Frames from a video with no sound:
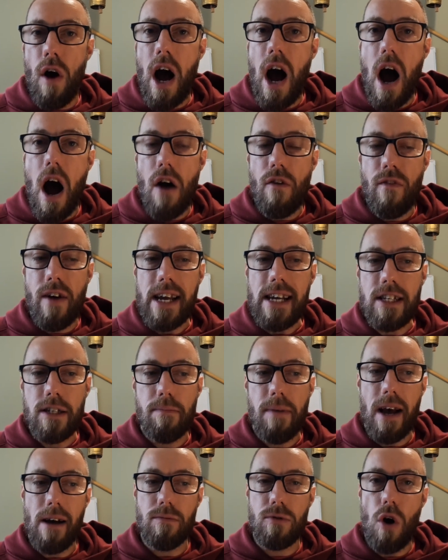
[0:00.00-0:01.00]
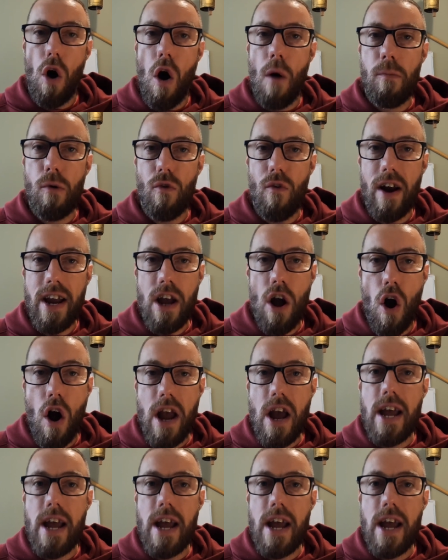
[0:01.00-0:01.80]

heart rate to be able to operate